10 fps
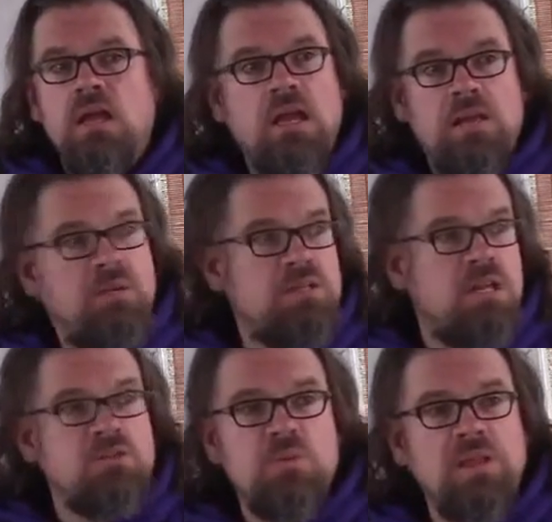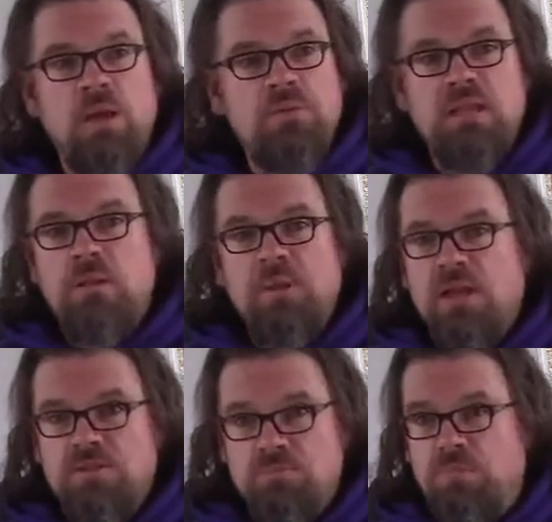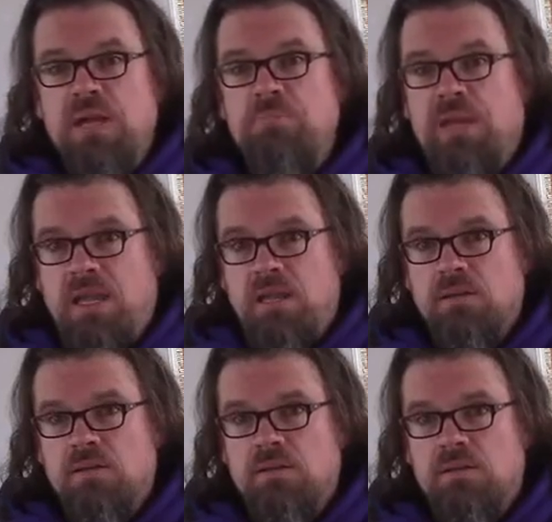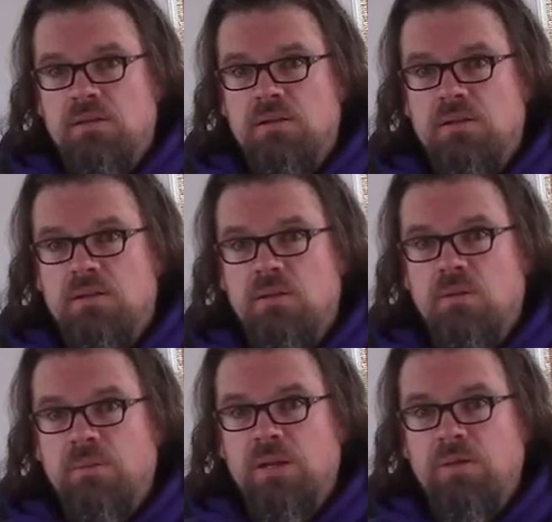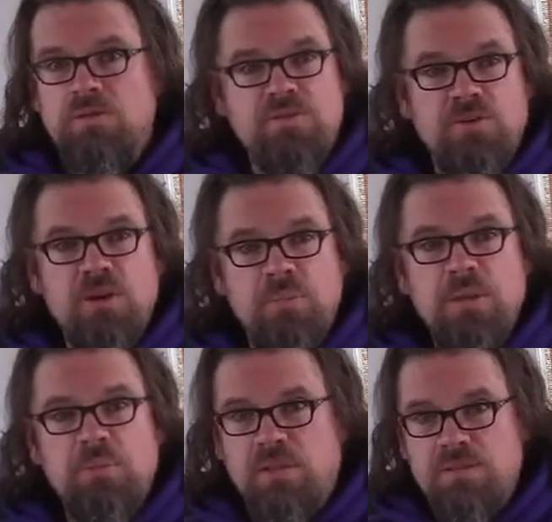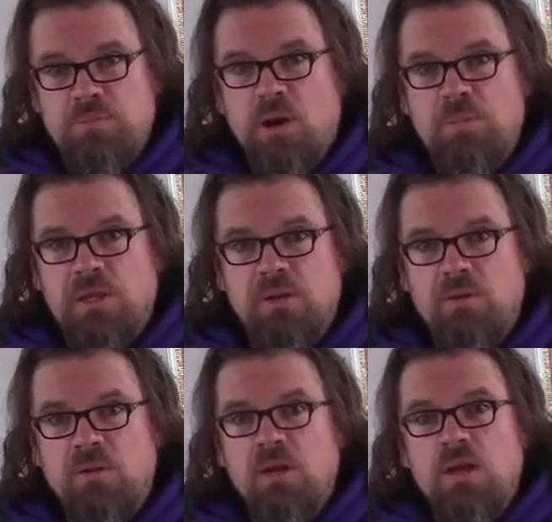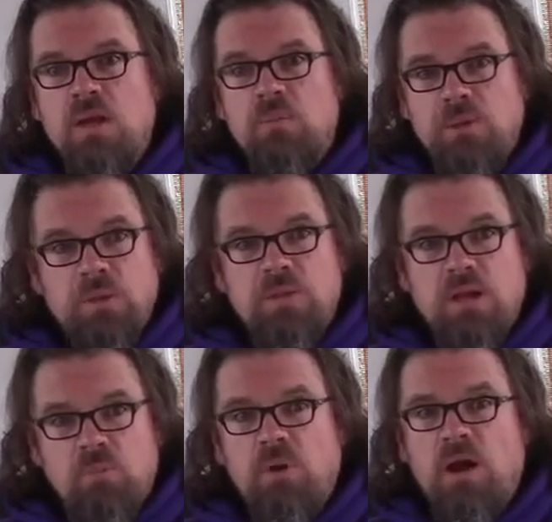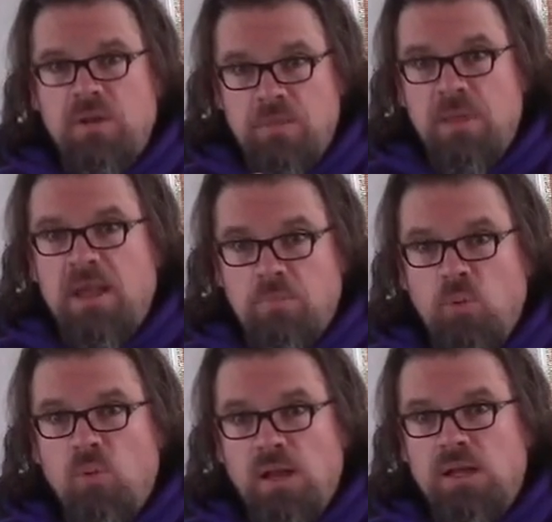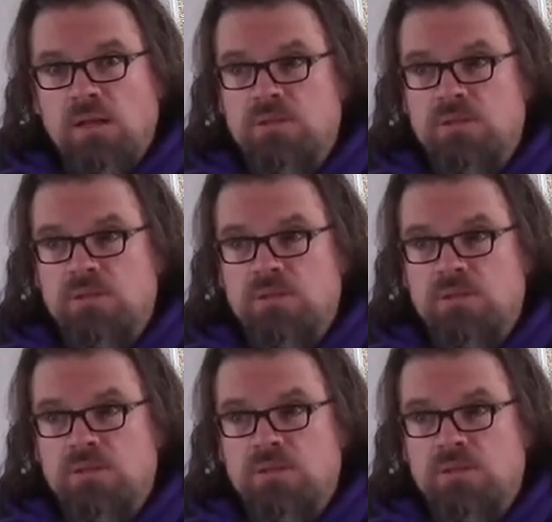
And he's not doing that with anybody else but me. You know what I mean? There's 30 people at this barbecue, but he would come around and make a point